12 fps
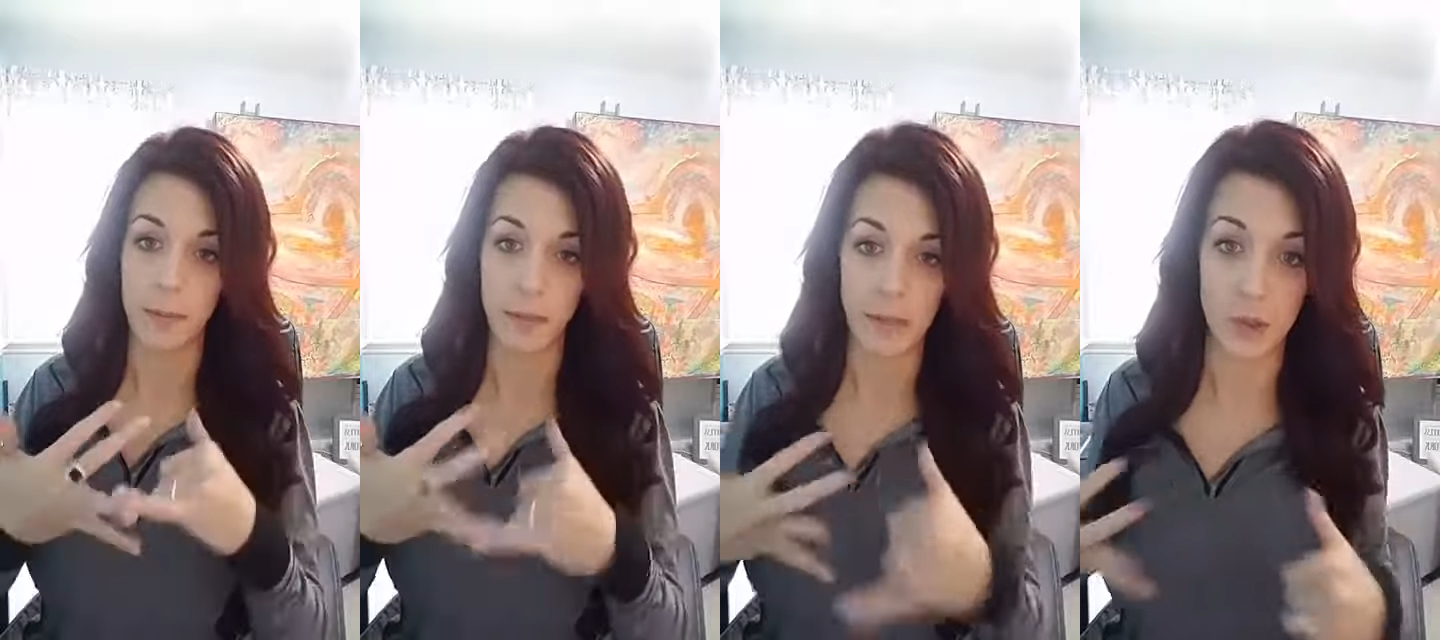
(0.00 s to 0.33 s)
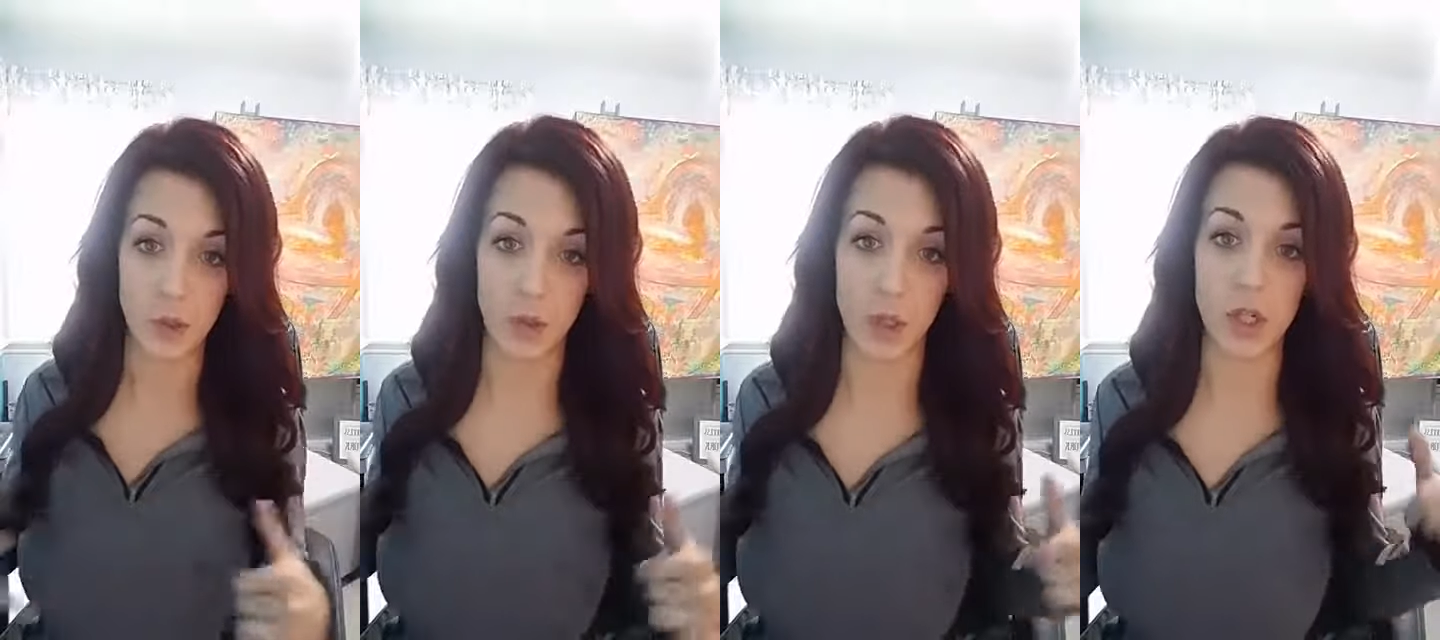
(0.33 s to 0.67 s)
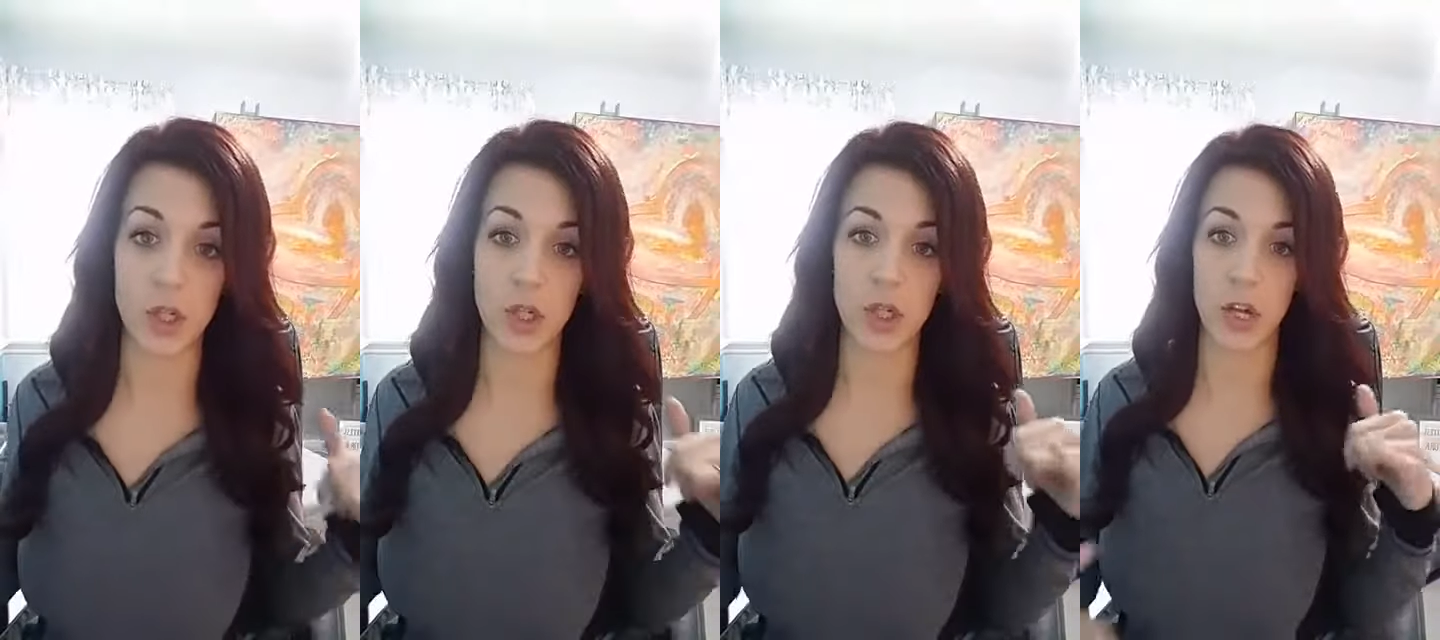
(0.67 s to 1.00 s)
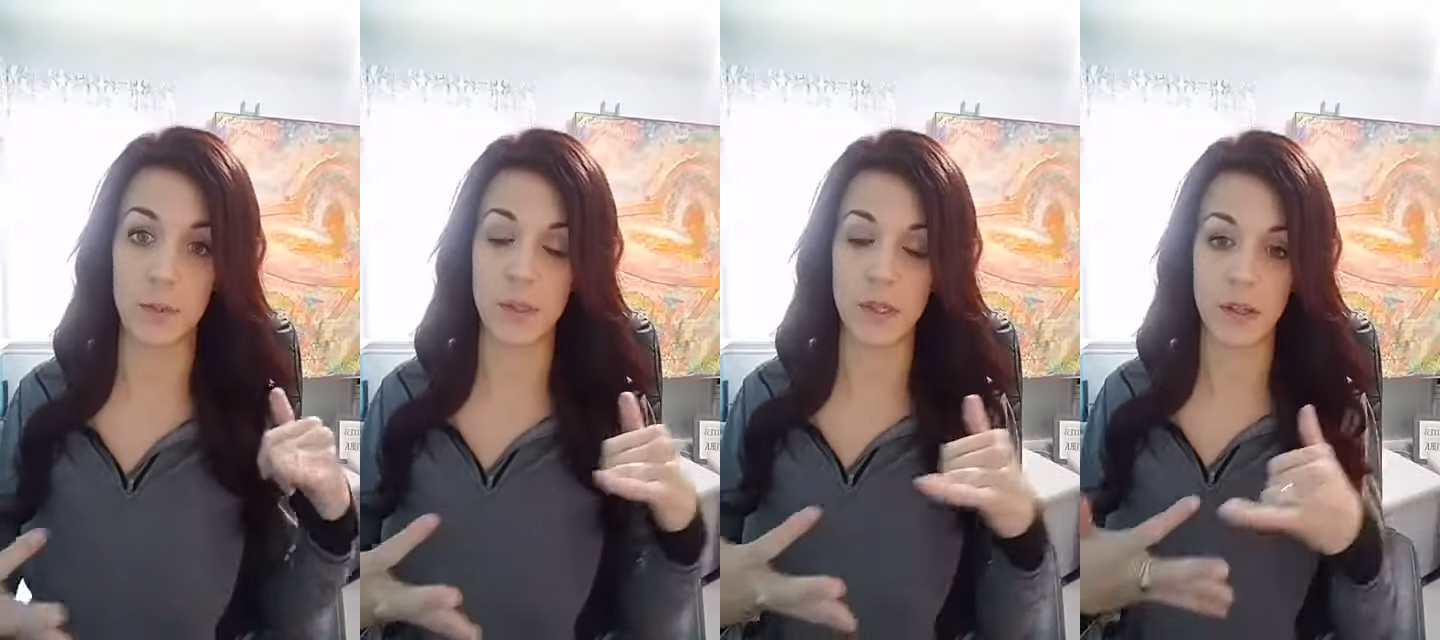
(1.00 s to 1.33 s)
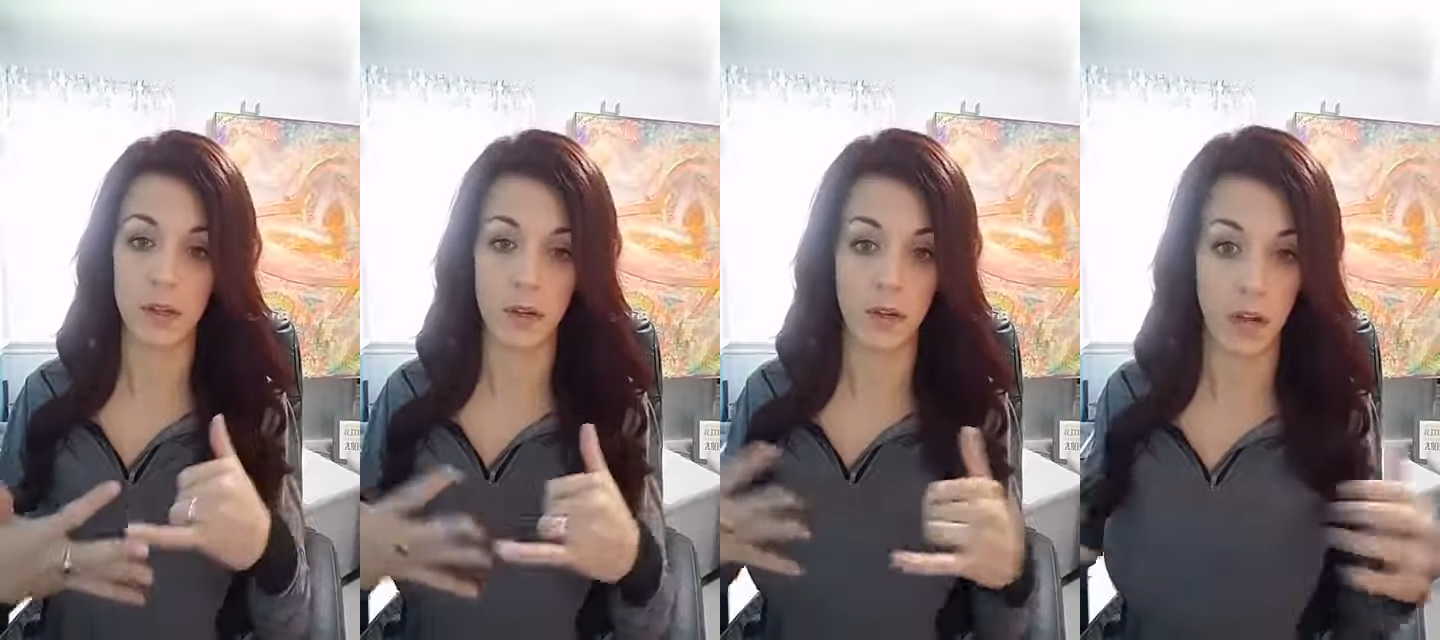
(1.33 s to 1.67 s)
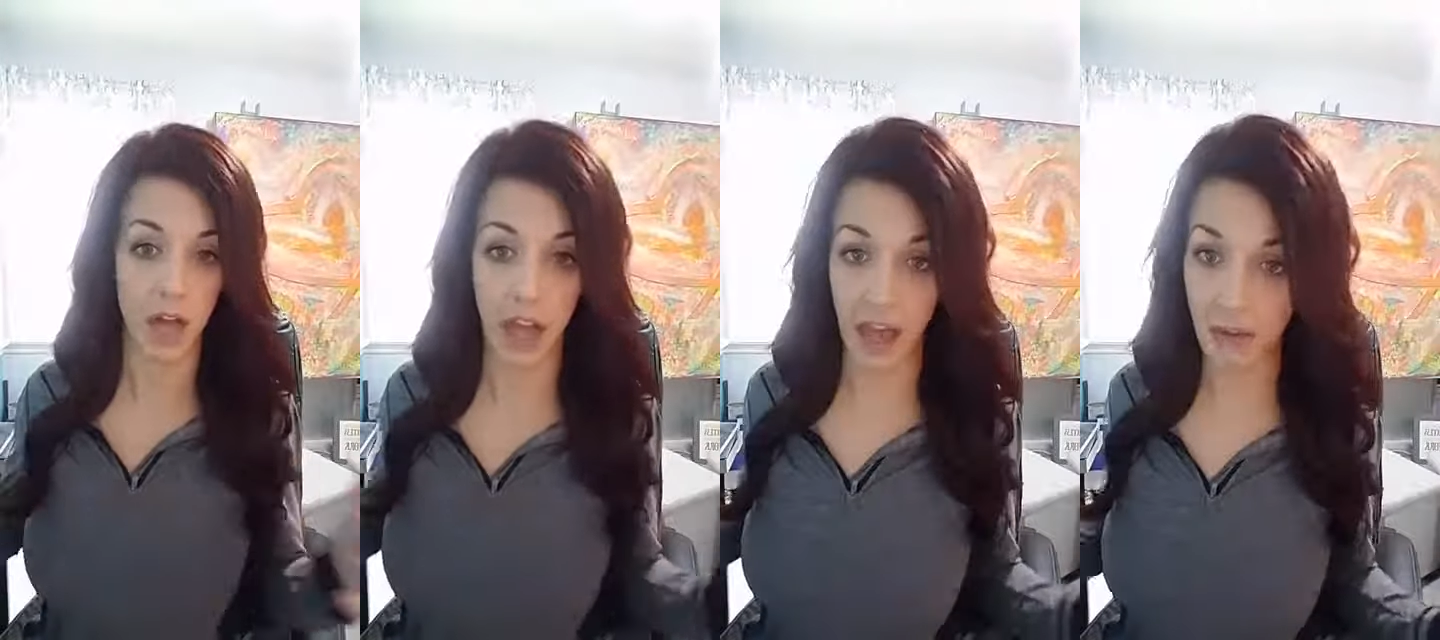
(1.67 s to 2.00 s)
business relationships,
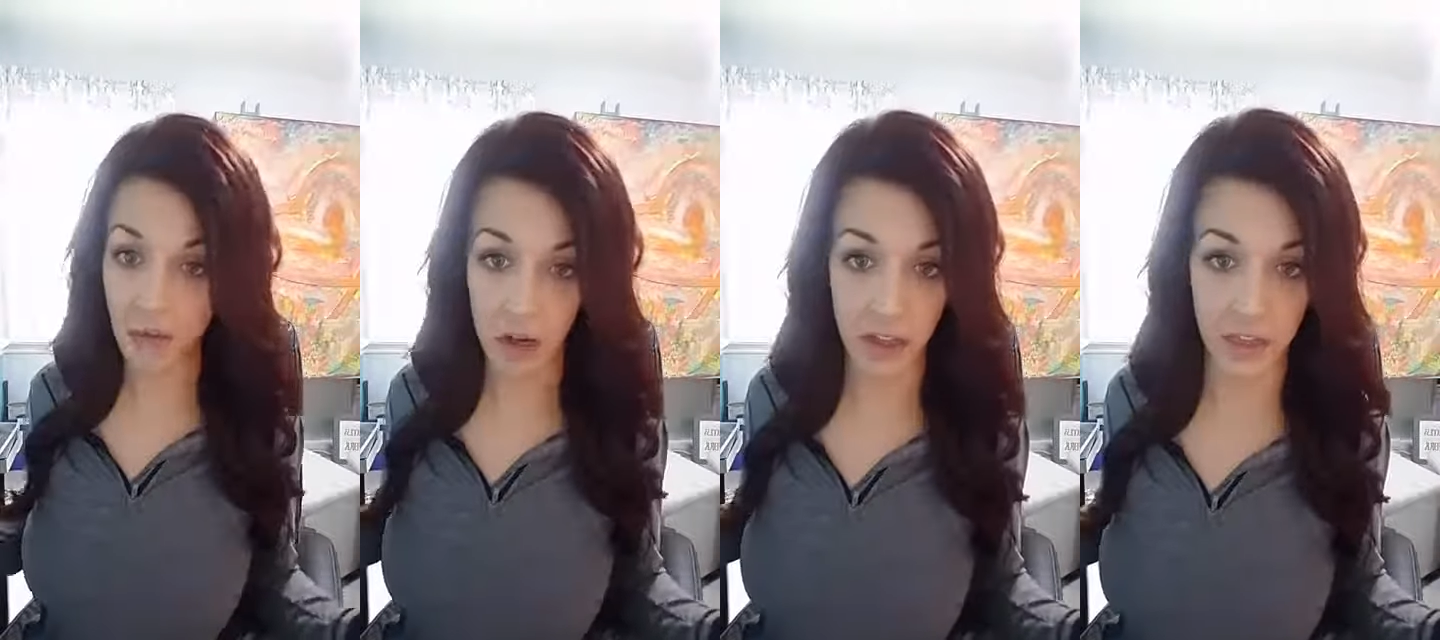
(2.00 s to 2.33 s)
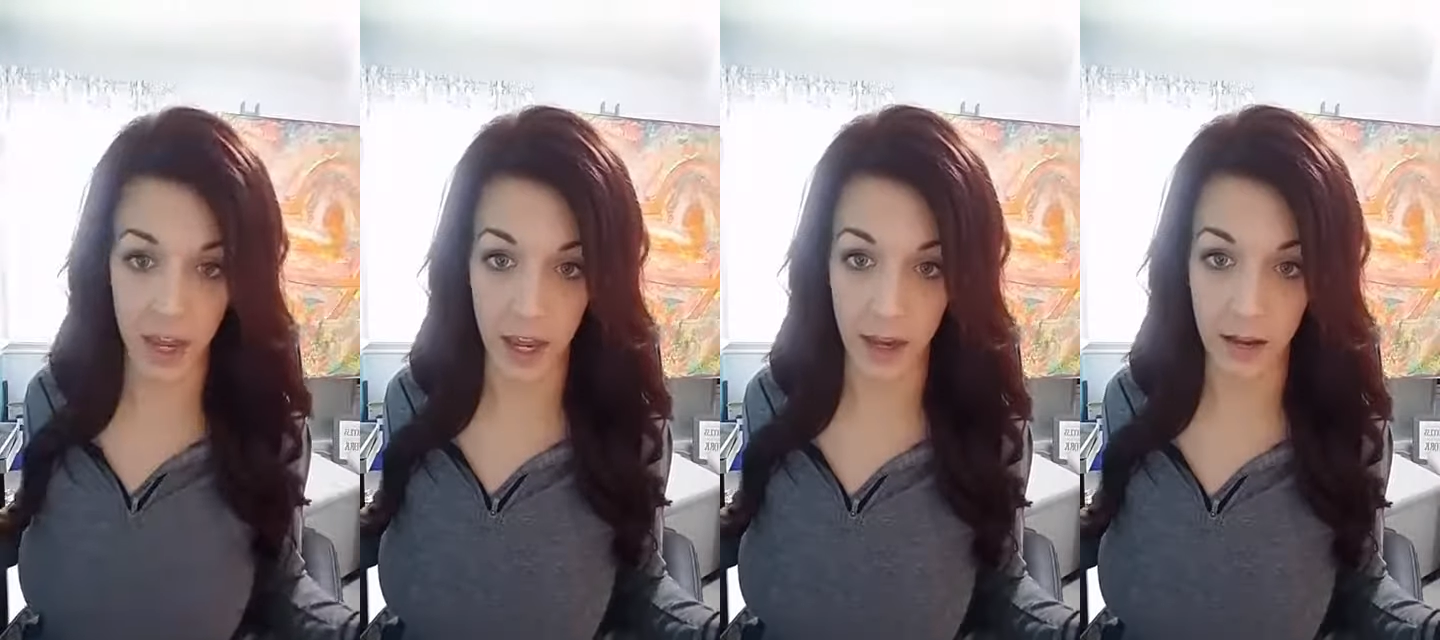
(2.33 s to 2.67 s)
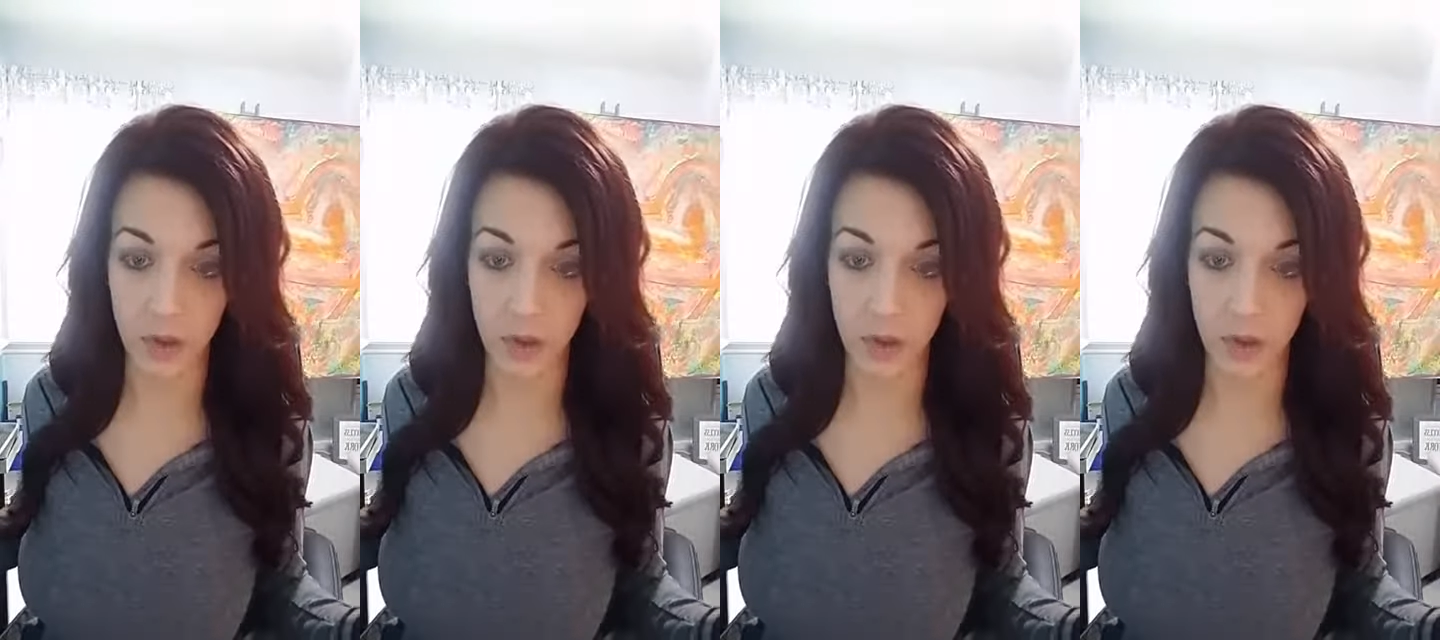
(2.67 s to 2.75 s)
everything.